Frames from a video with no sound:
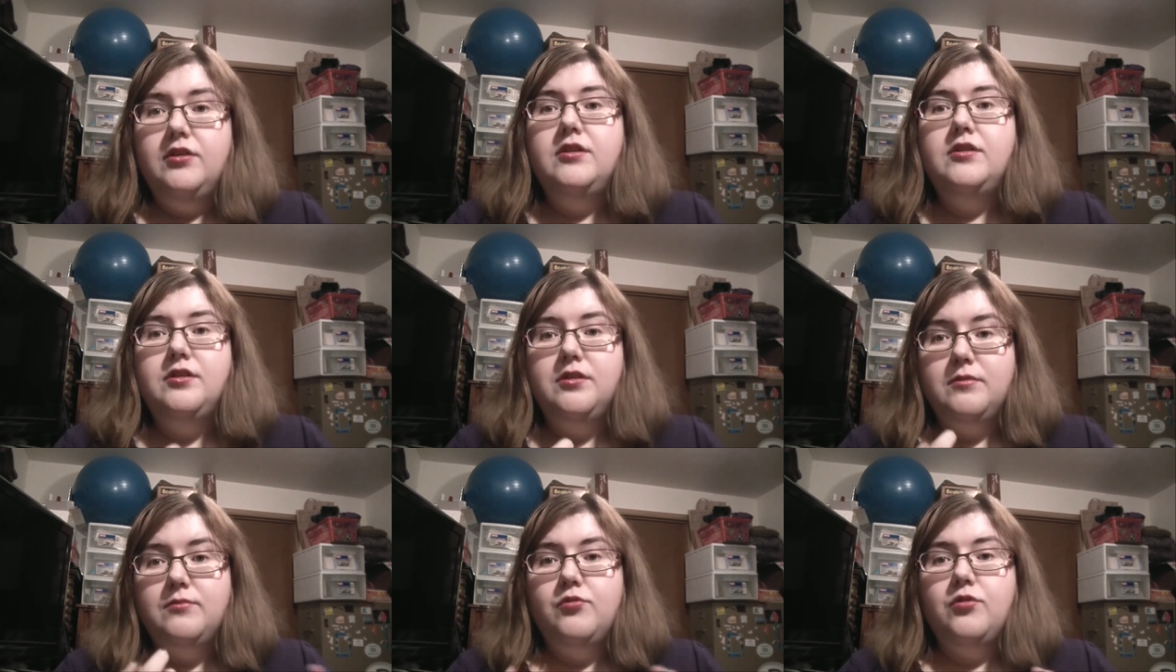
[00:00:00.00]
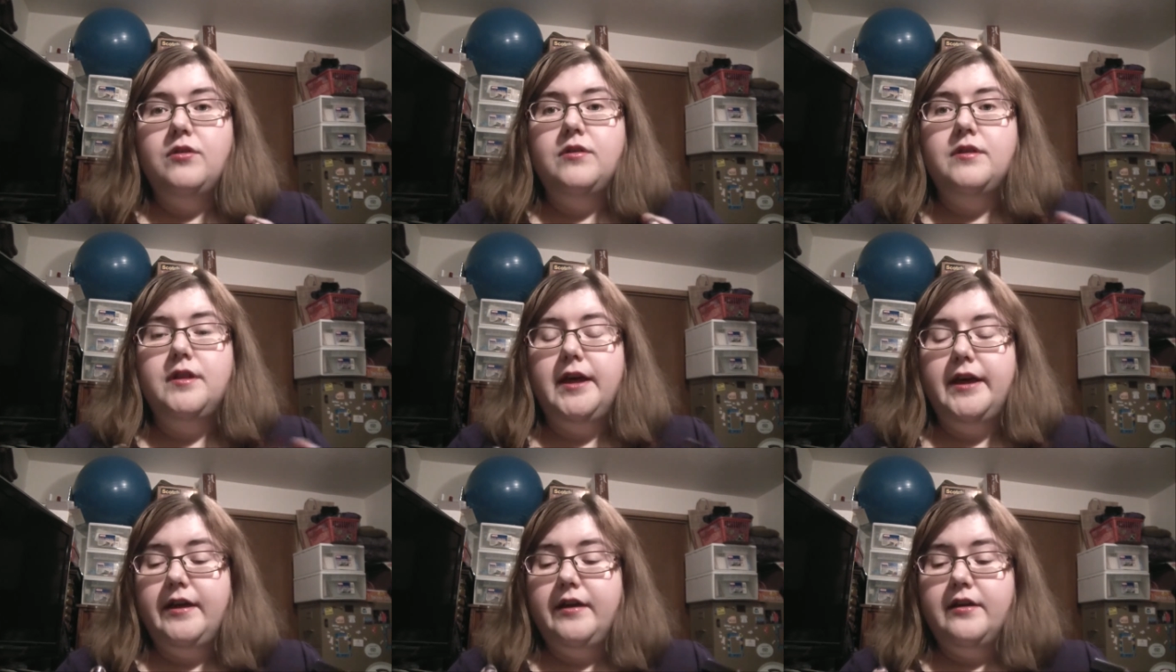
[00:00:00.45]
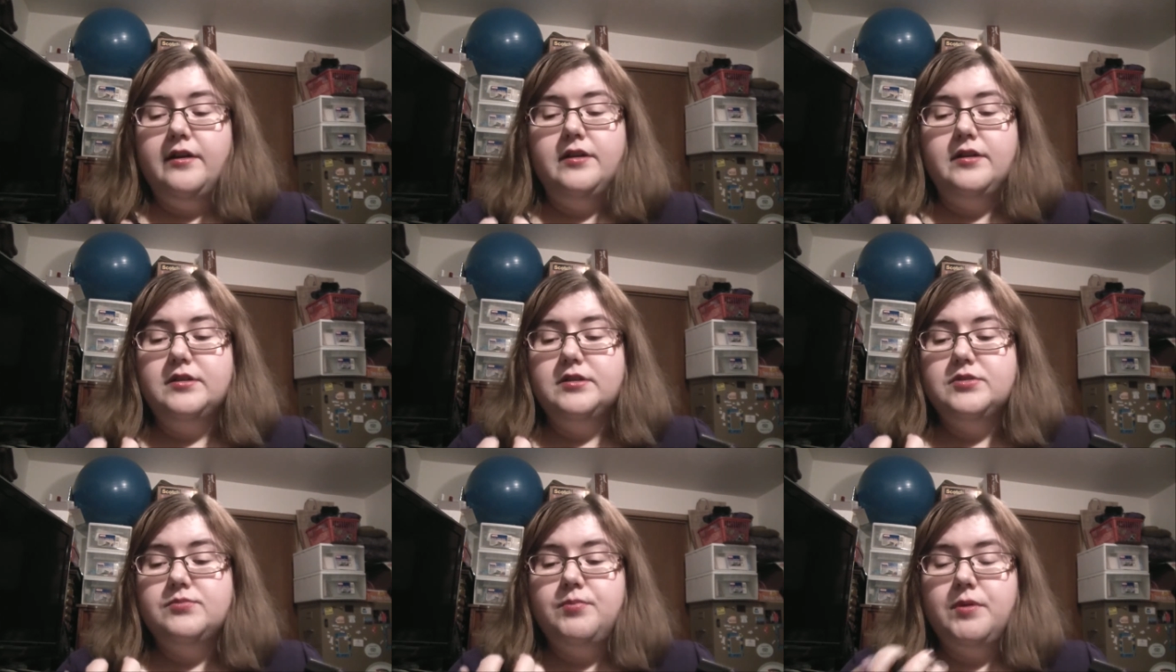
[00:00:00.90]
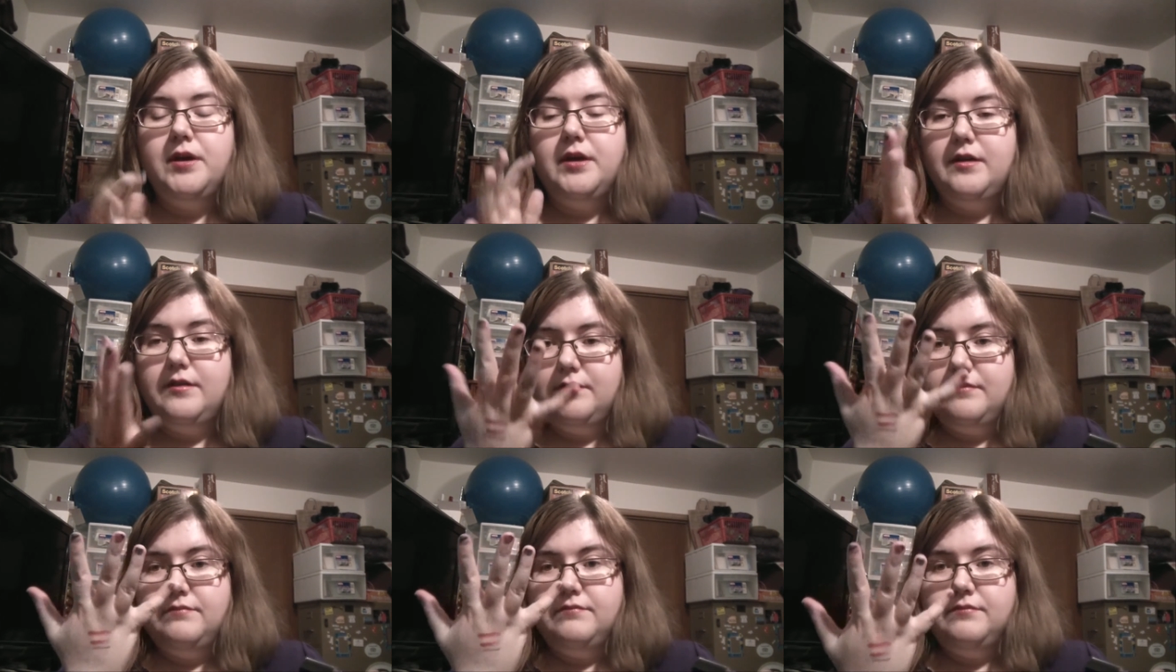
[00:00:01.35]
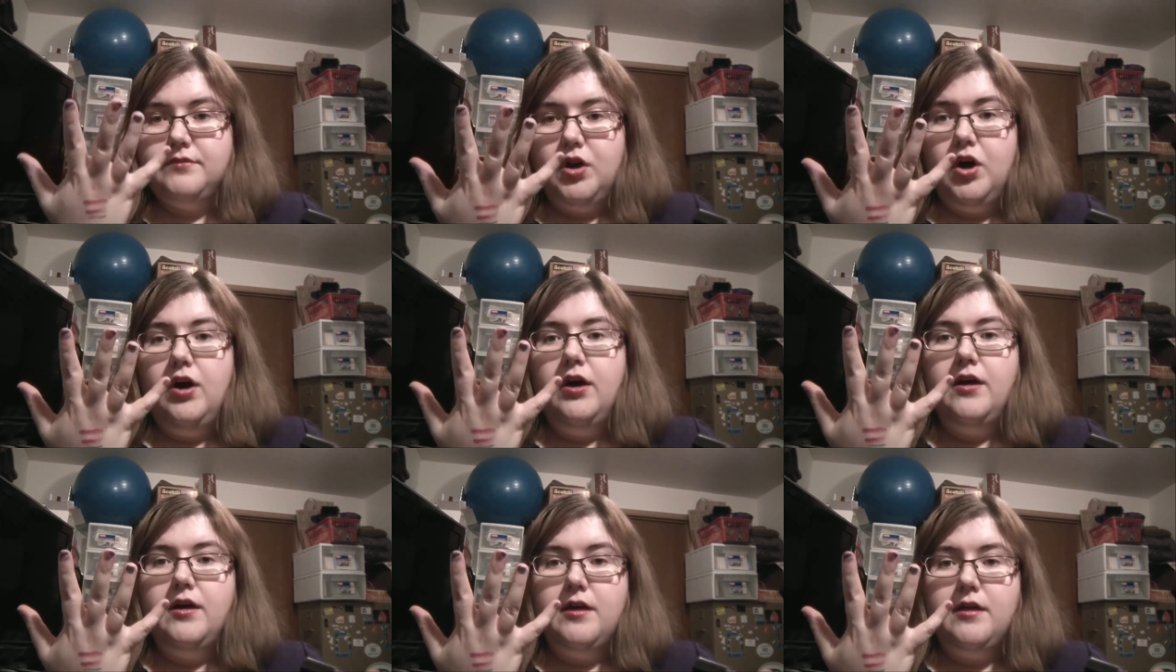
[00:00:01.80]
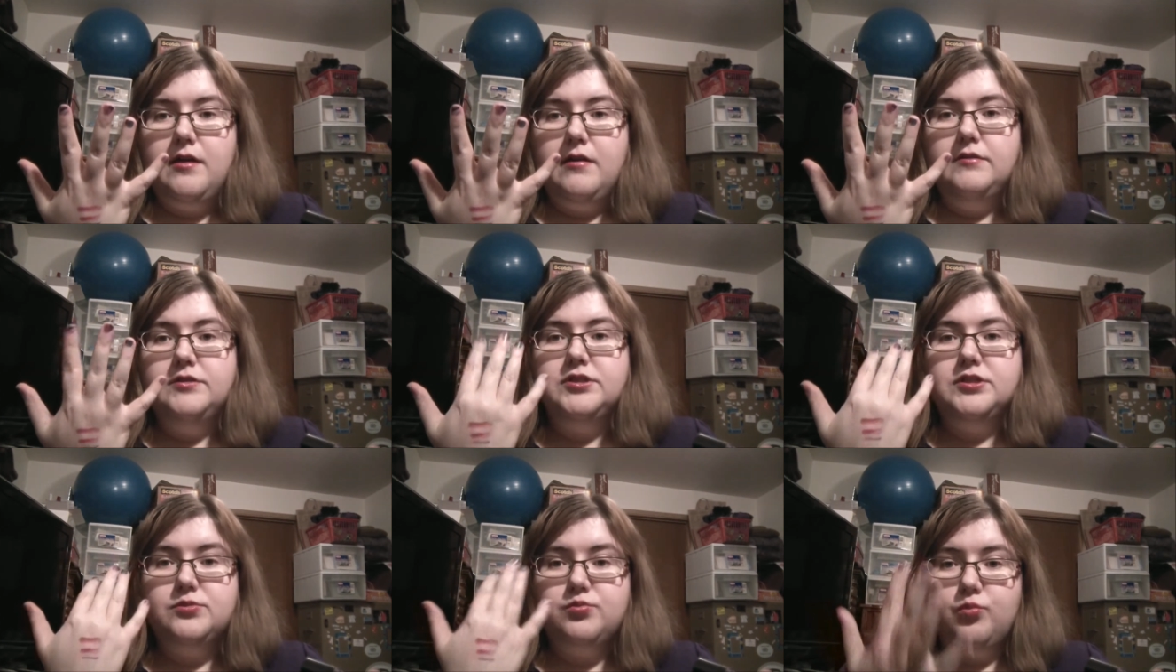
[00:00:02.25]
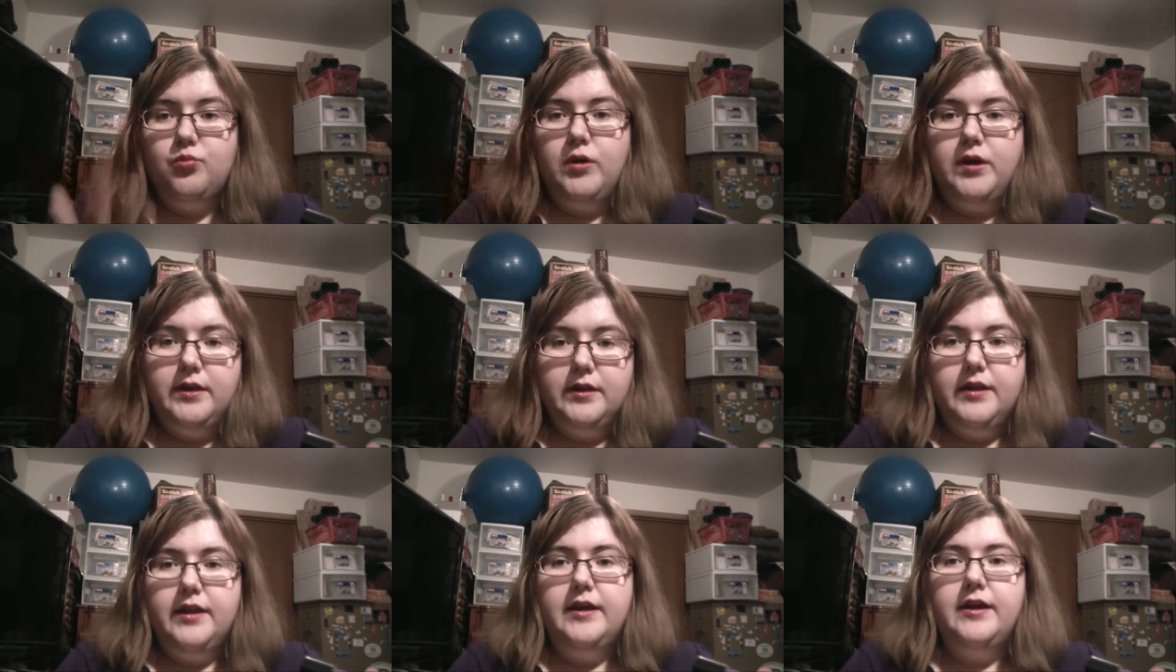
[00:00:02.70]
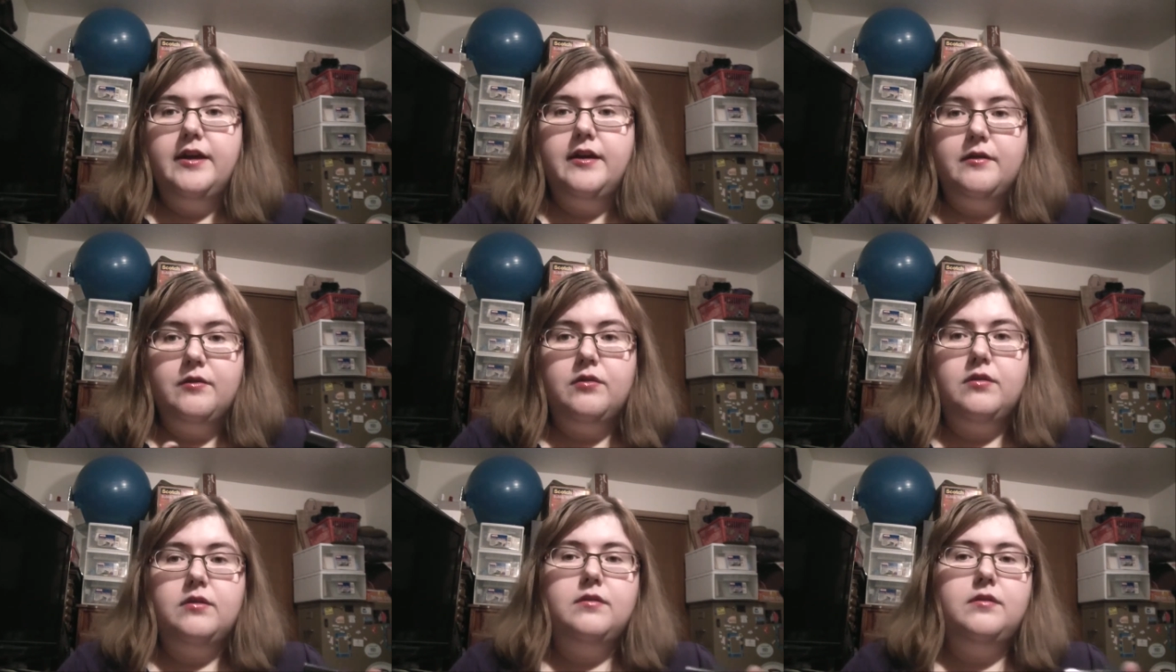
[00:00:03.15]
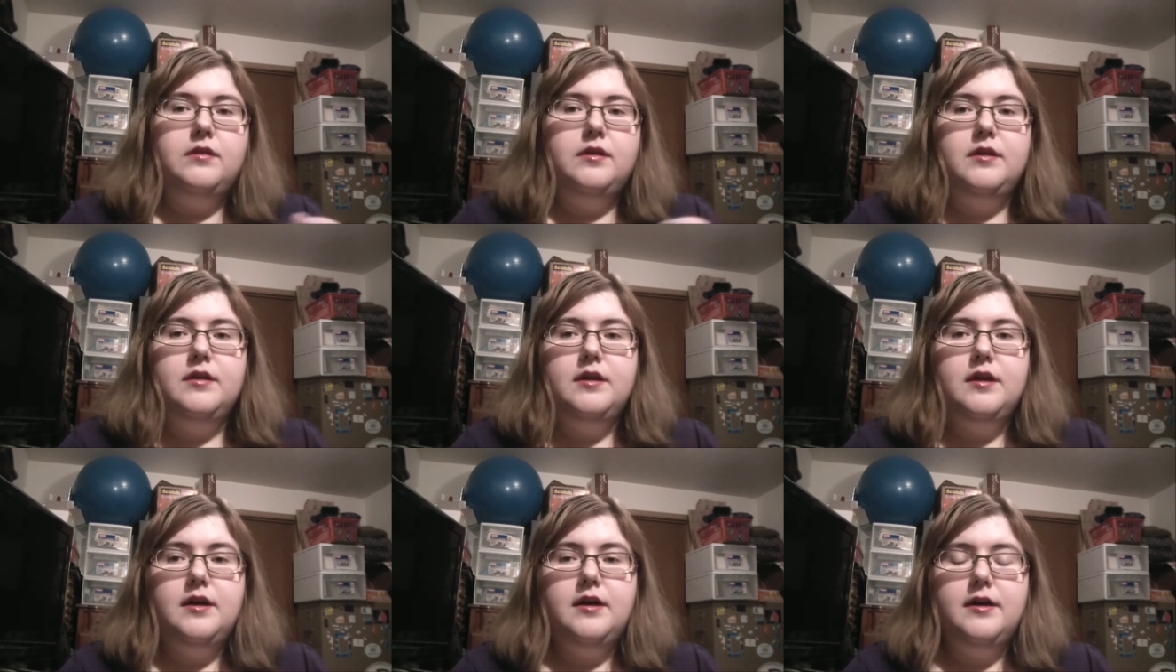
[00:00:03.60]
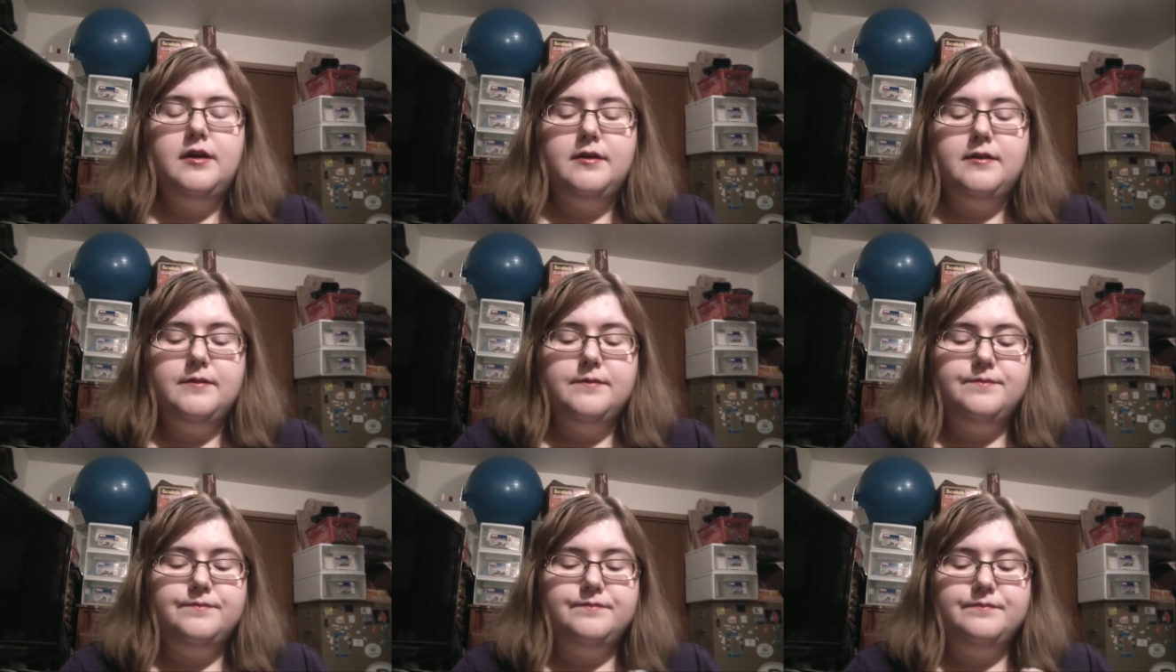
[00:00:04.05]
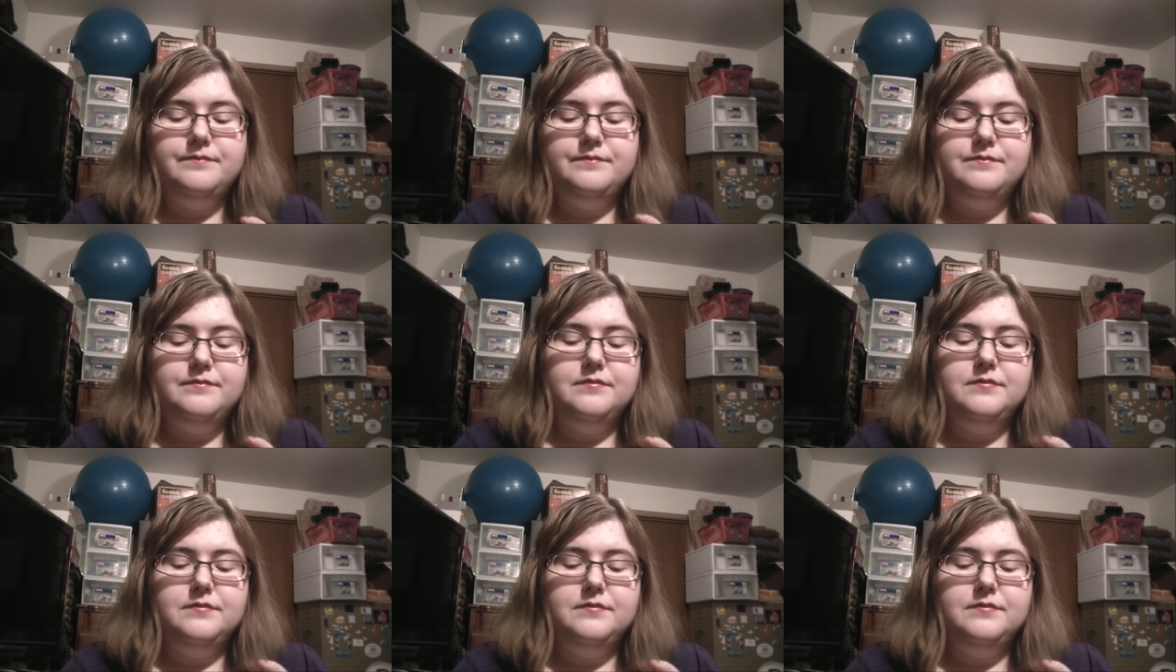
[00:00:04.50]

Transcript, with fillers: you can do more layers. But on just one layer, um,